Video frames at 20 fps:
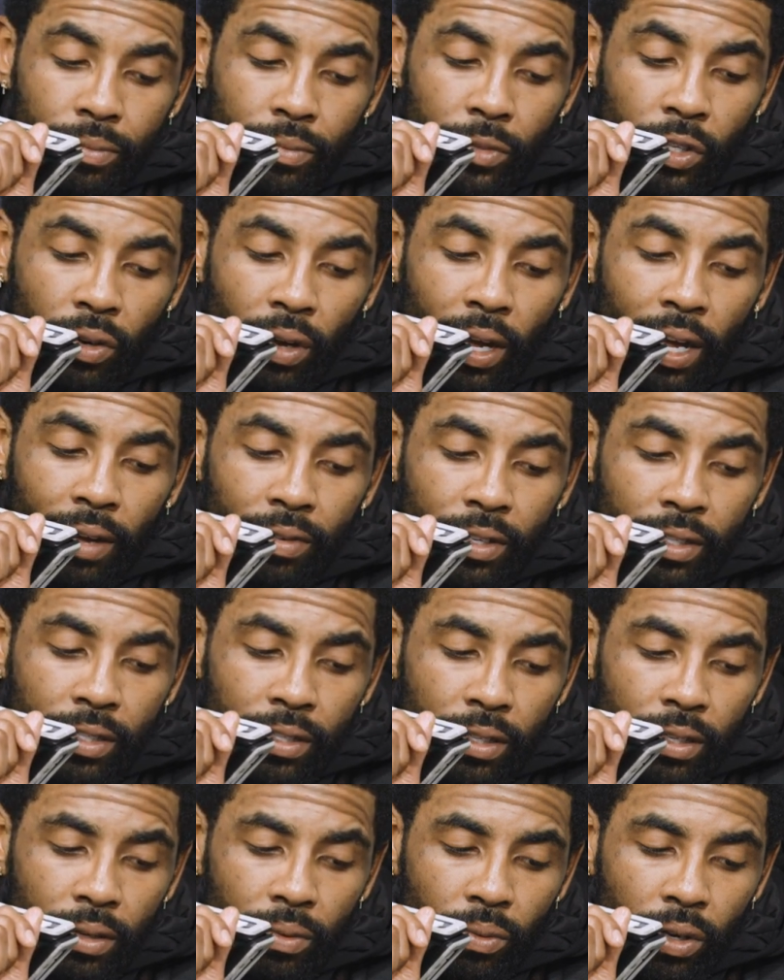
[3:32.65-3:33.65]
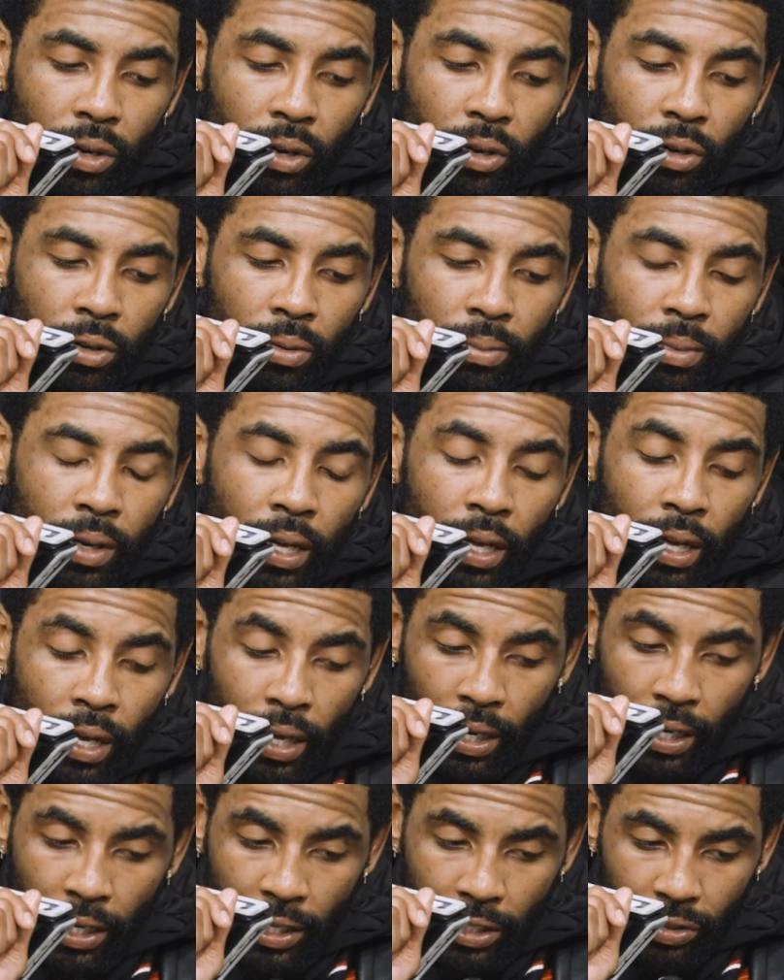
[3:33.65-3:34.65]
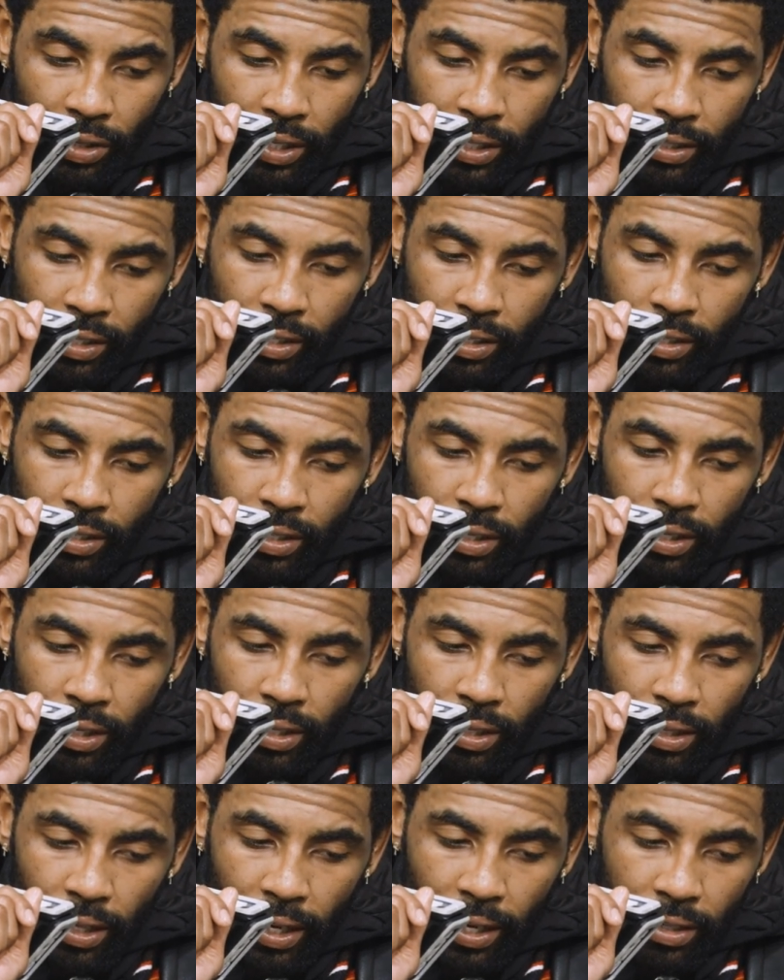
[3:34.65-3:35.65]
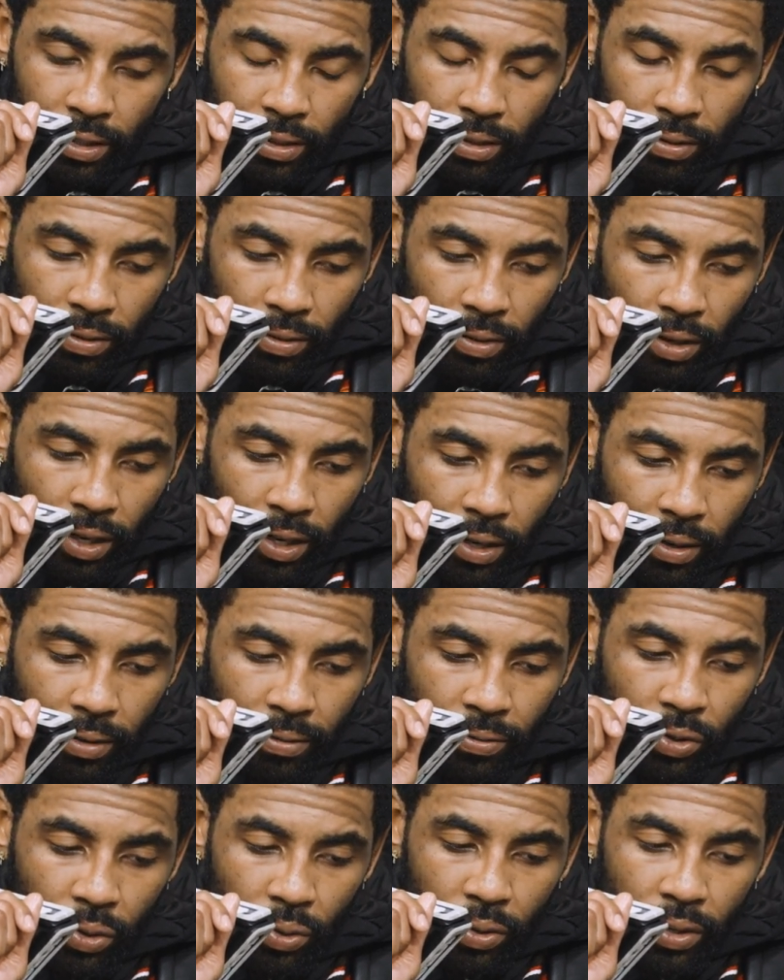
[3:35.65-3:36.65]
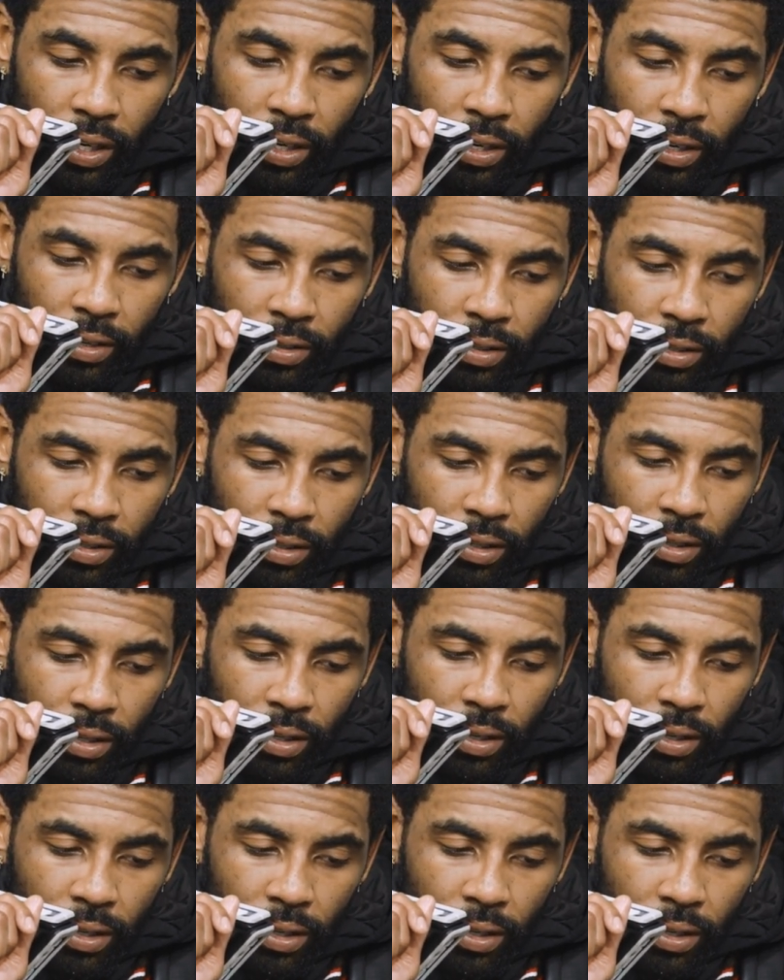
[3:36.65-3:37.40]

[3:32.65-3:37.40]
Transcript: You know, obviously with Kobe transitioning in the last few years,